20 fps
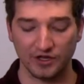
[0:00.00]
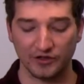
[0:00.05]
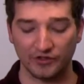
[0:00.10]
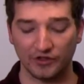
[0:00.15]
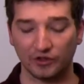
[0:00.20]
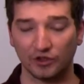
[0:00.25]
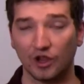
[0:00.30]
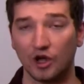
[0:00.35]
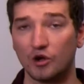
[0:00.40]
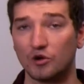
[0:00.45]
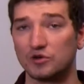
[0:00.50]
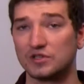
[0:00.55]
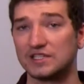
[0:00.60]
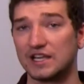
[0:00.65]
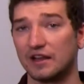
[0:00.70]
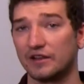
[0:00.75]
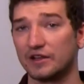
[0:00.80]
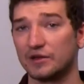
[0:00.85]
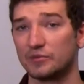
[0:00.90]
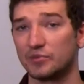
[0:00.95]
the low
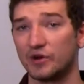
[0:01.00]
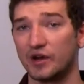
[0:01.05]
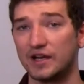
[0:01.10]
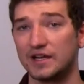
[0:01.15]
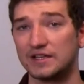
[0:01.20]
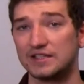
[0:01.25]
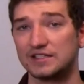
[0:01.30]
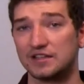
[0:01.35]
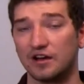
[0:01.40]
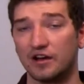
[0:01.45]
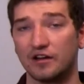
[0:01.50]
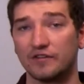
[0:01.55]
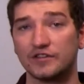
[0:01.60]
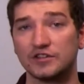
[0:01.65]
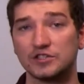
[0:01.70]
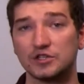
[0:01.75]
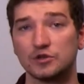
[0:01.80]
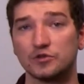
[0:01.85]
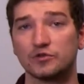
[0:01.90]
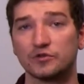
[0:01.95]
selling price of the
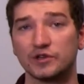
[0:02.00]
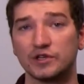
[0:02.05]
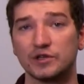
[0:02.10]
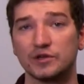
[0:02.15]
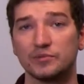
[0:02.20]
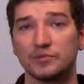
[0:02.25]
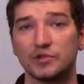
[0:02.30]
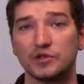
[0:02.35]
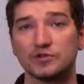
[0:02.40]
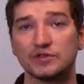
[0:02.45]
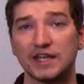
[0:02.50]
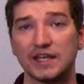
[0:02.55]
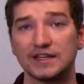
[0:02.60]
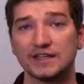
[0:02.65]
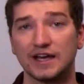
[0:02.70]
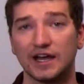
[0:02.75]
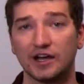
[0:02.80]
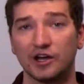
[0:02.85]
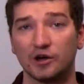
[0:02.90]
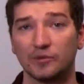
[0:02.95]

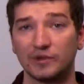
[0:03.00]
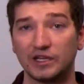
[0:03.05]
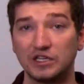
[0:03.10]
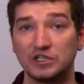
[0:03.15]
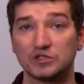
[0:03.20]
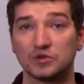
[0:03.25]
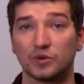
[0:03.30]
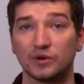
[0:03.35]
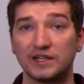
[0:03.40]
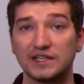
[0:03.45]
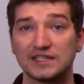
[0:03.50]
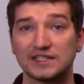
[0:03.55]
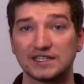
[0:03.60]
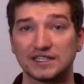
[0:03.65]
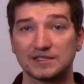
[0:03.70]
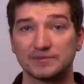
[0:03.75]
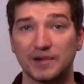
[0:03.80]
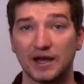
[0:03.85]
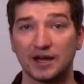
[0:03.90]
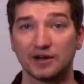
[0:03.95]
2,3-butanediol being
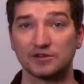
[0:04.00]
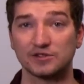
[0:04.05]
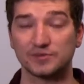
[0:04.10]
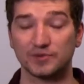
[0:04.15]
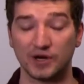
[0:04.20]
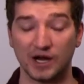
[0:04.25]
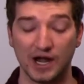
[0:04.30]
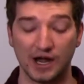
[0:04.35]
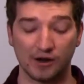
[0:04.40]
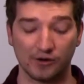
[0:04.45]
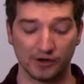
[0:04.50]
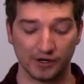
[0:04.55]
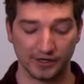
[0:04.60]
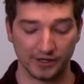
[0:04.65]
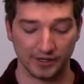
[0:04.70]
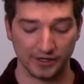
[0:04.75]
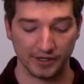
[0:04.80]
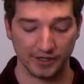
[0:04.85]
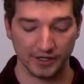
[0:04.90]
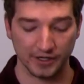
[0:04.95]
26 pounds per
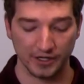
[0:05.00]
hour.